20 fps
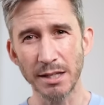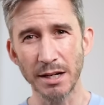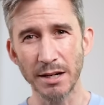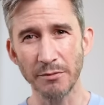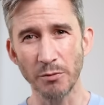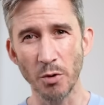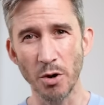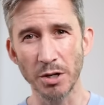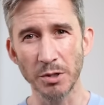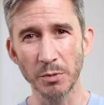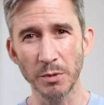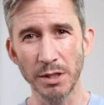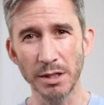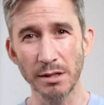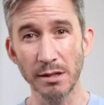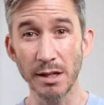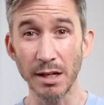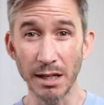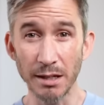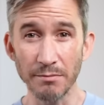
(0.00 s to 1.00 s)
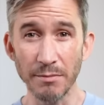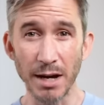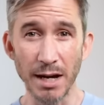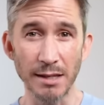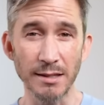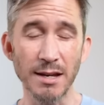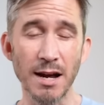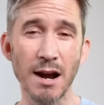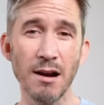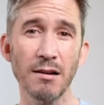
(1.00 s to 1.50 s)
that I've worked with in my
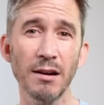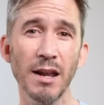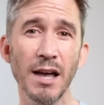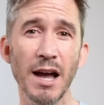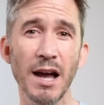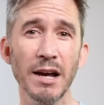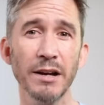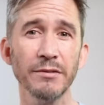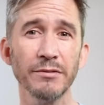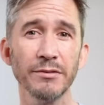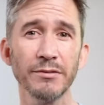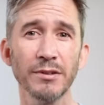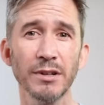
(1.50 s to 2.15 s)
entire life.